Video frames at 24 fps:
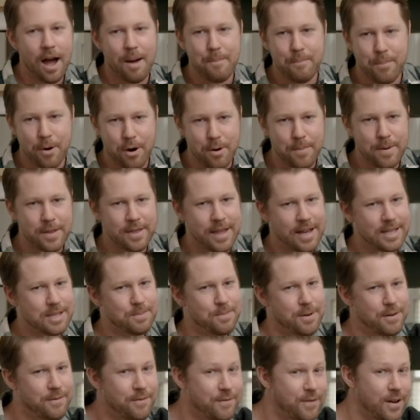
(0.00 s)
a bourbon that's
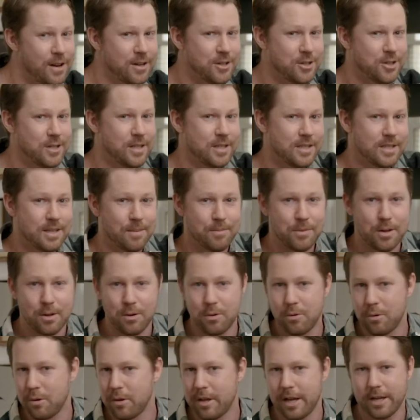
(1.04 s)
been finished in something
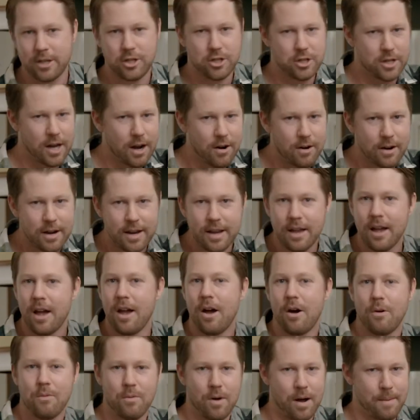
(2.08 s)
cool like sherry,
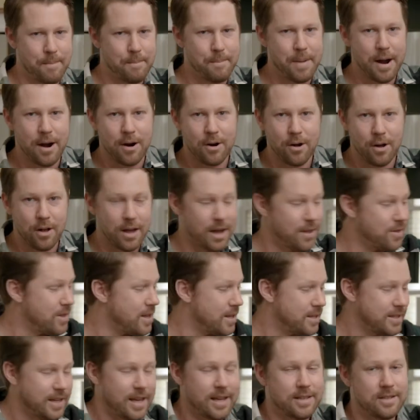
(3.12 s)
rum barrel, in
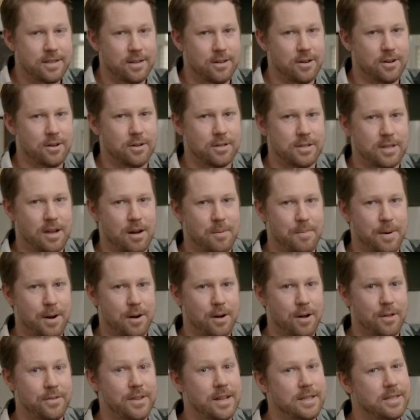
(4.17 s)
this case a Curacao
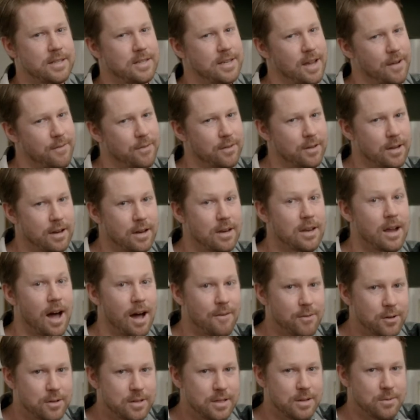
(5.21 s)
barrel, that's definitely a
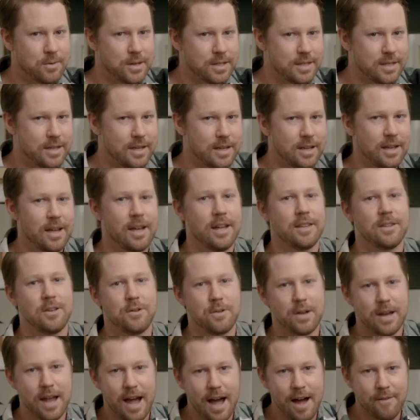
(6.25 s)
novelty whiskey that
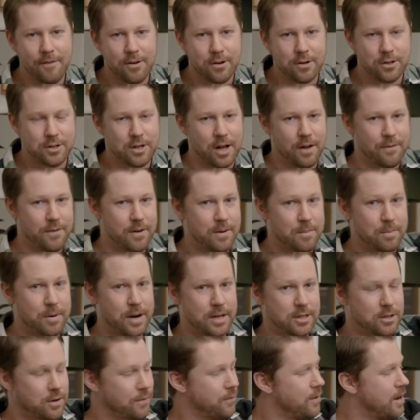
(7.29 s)
you can have on your shelf and
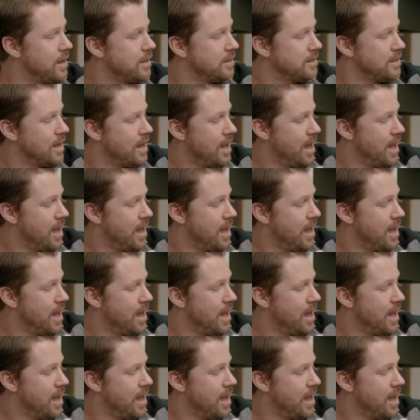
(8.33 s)
impress your friends.